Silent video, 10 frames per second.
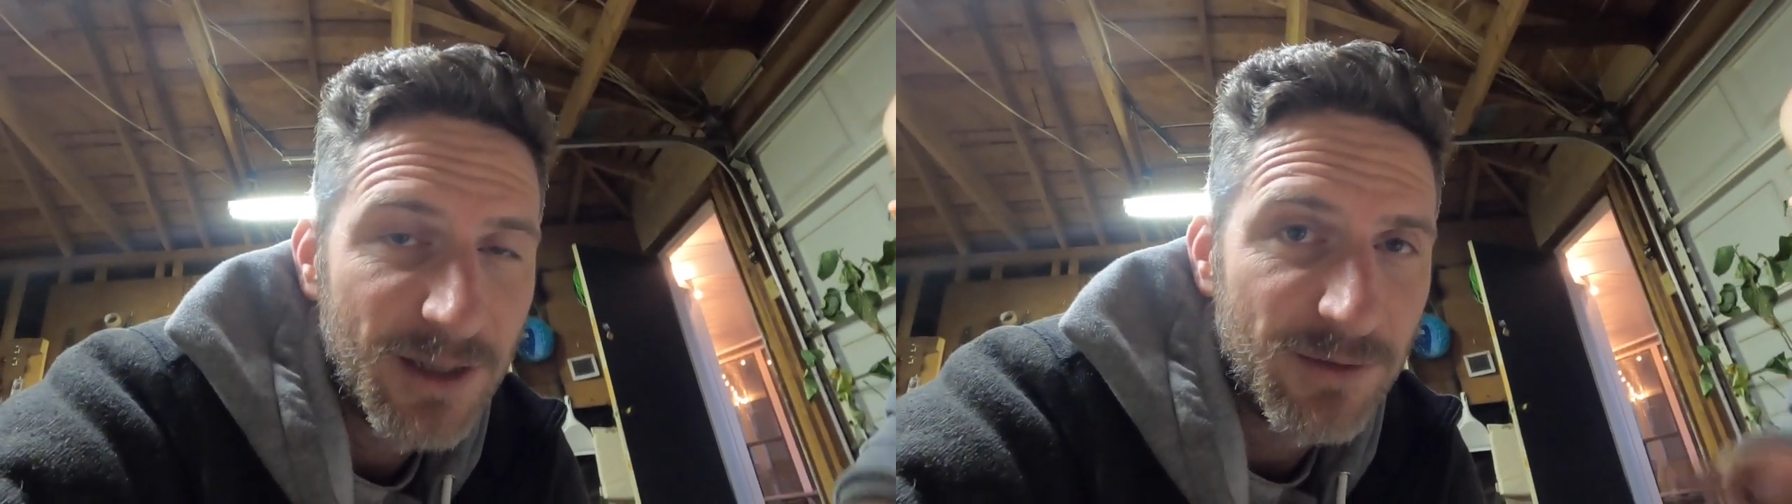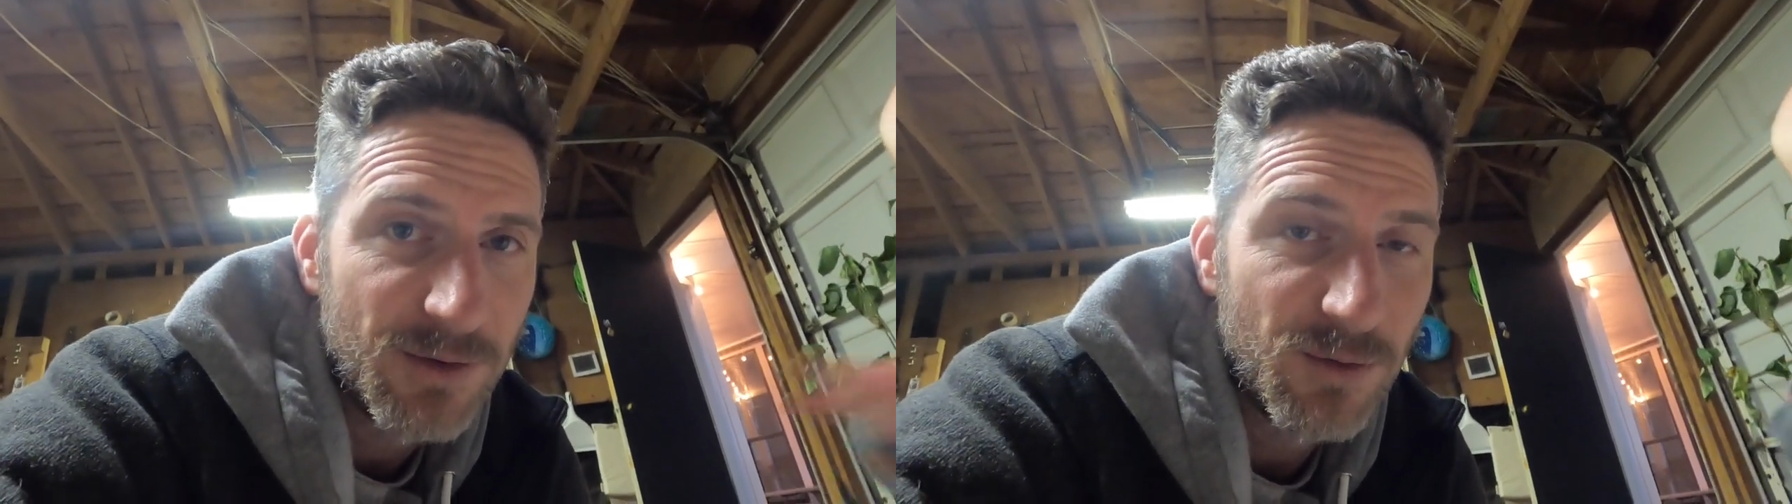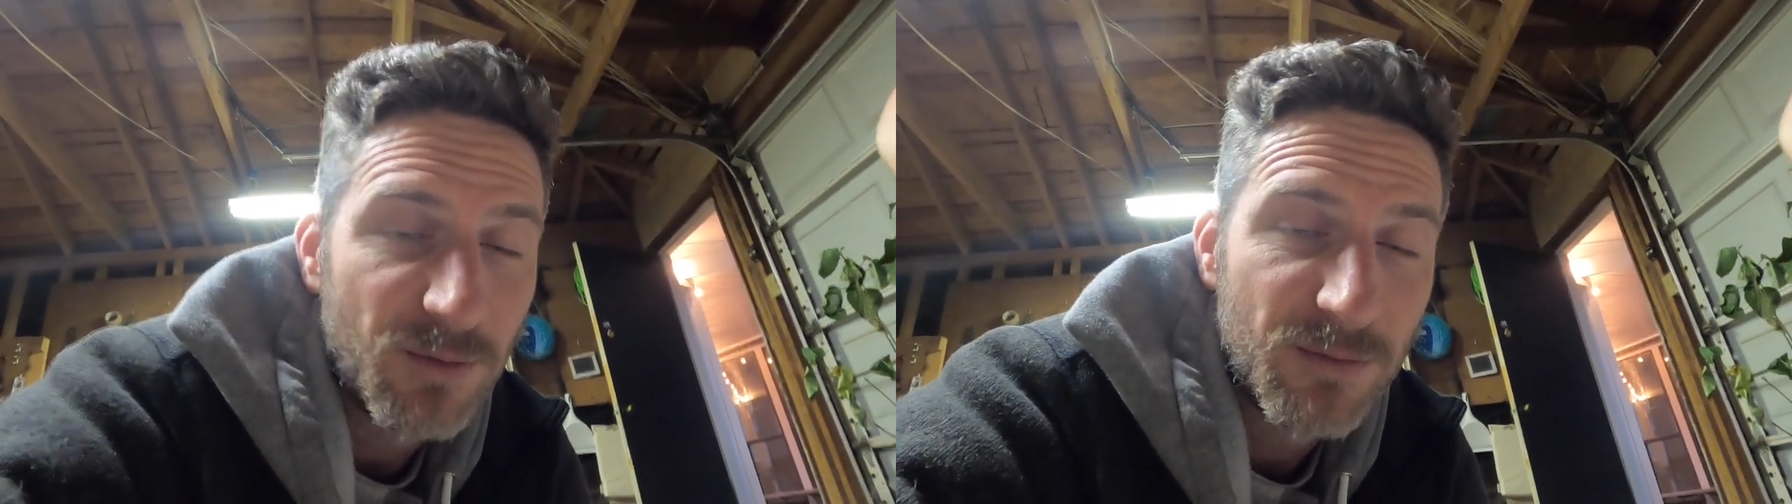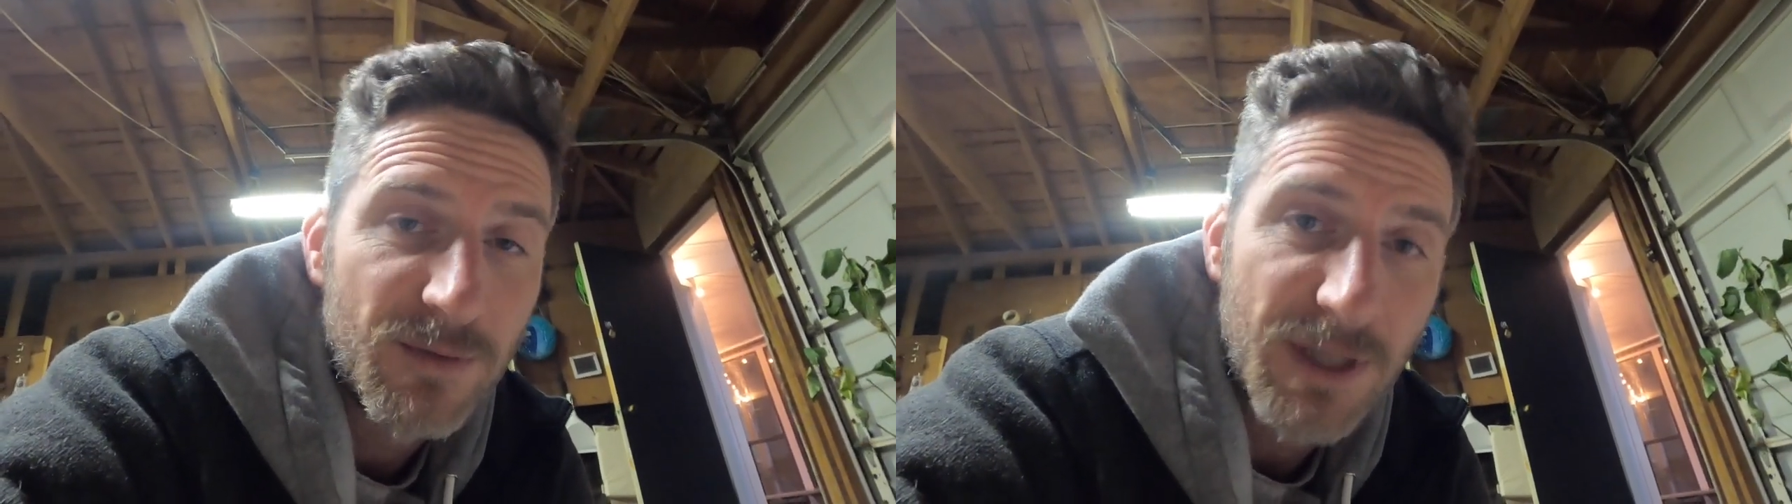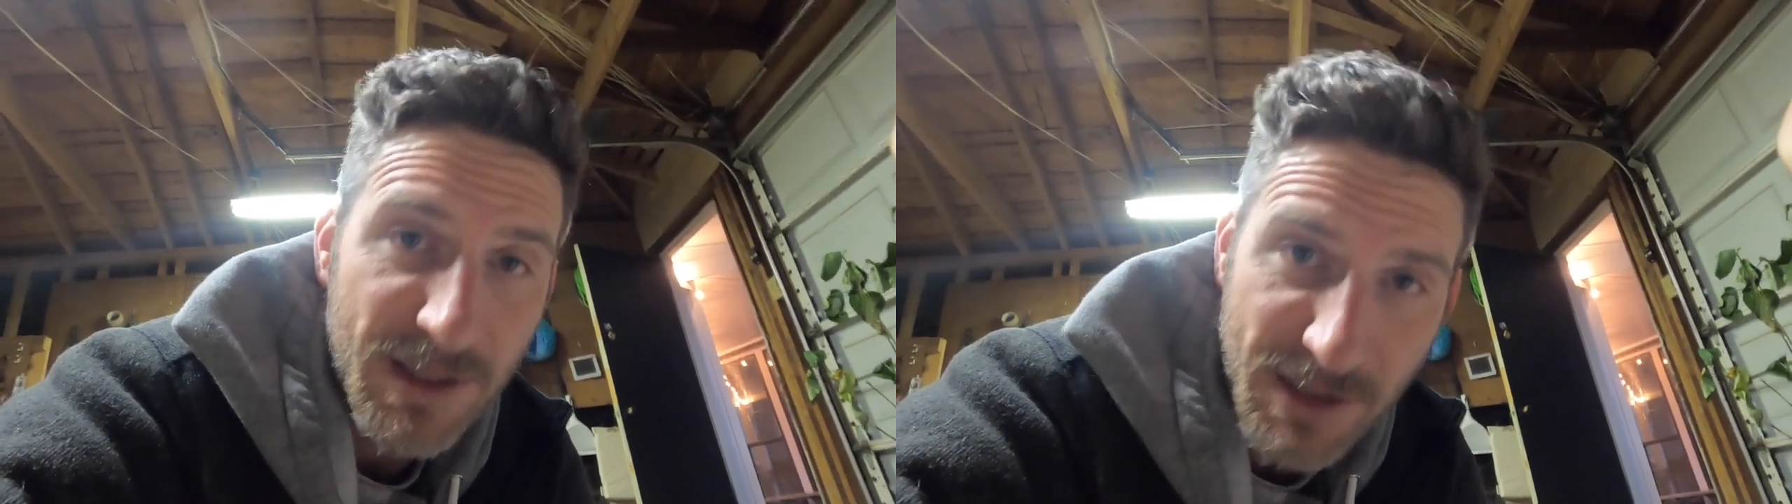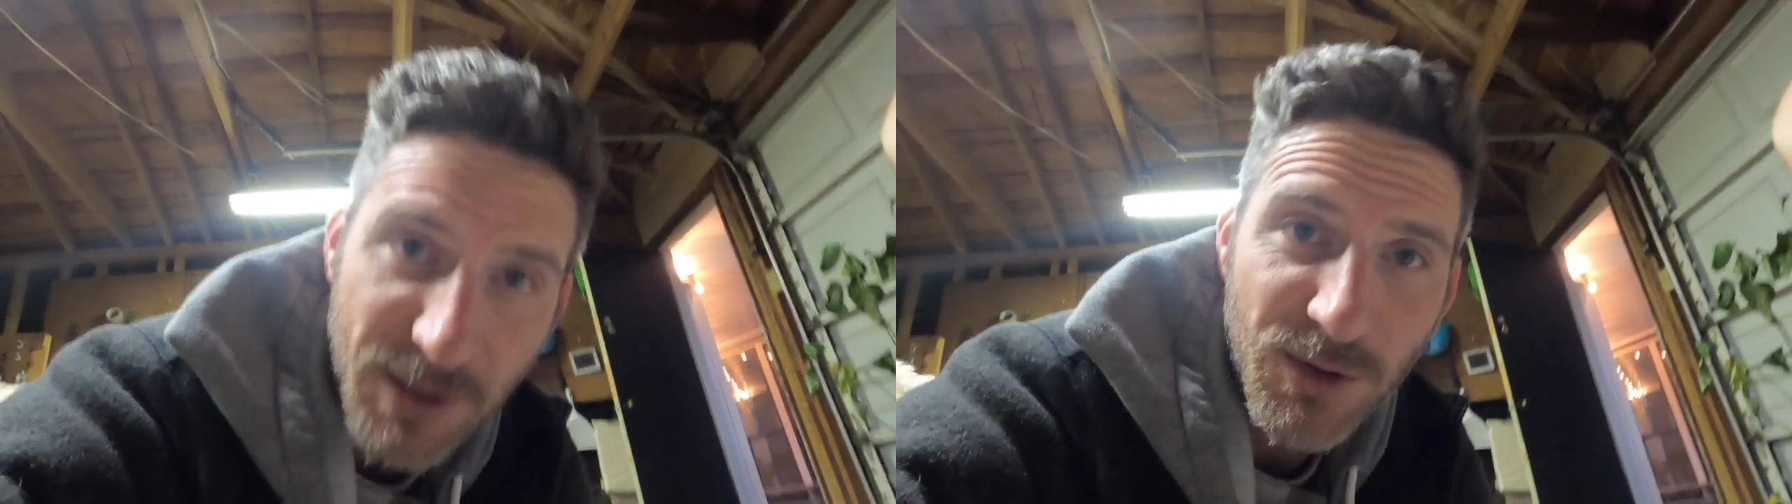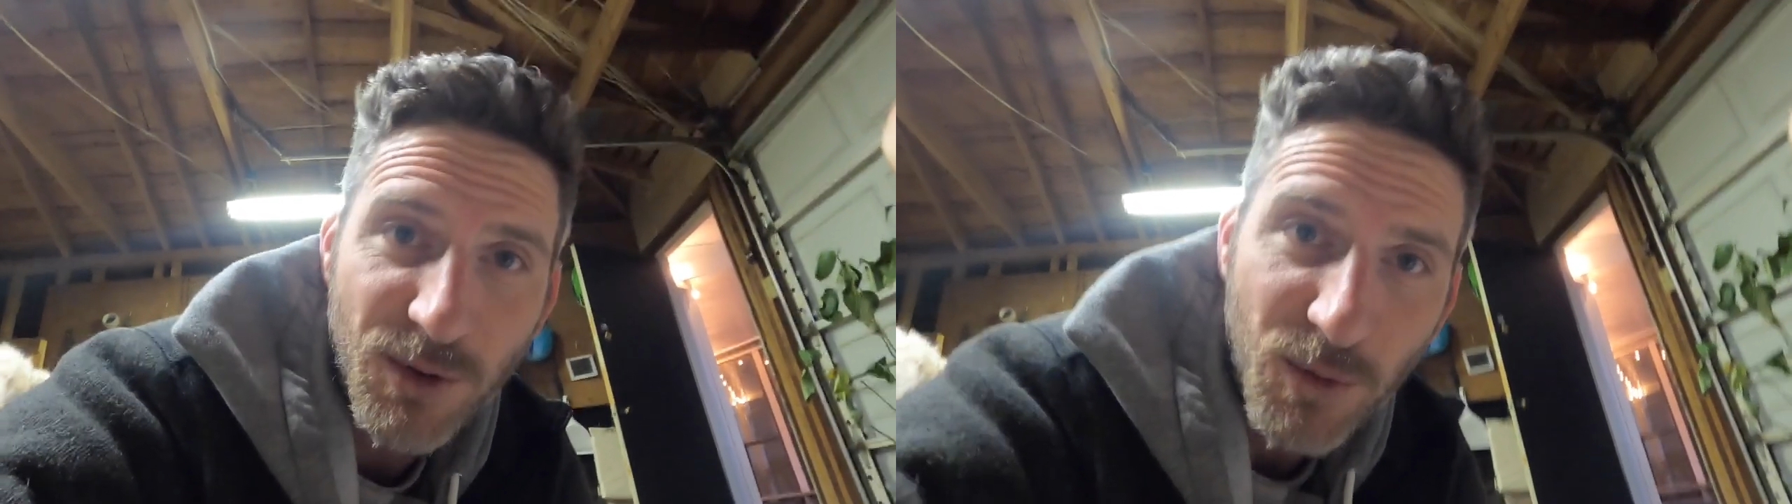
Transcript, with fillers: If you continue to